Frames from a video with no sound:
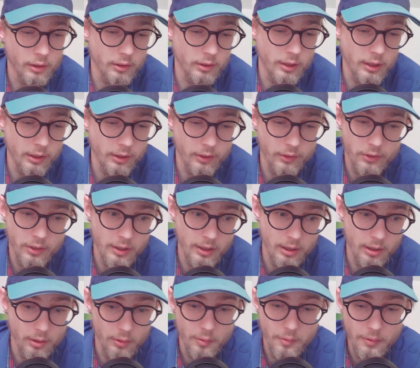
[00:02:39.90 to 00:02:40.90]
let's say
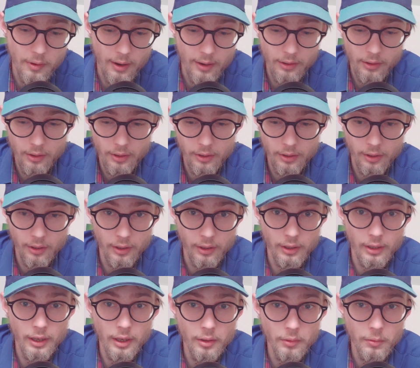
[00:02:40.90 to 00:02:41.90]
you find a, an
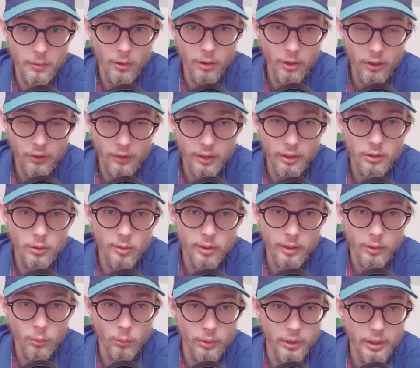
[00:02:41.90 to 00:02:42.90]
invoice that you
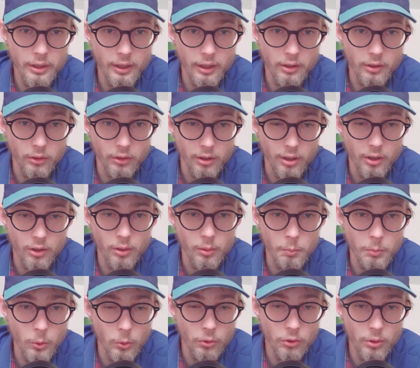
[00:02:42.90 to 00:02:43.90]
can read that you're not
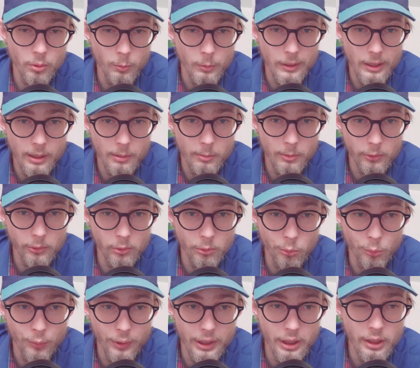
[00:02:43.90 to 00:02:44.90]
supposed to be able to
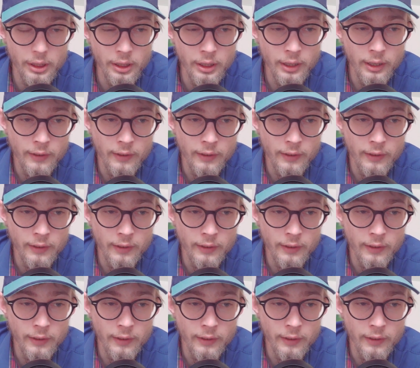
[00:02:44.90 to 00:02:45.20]
read.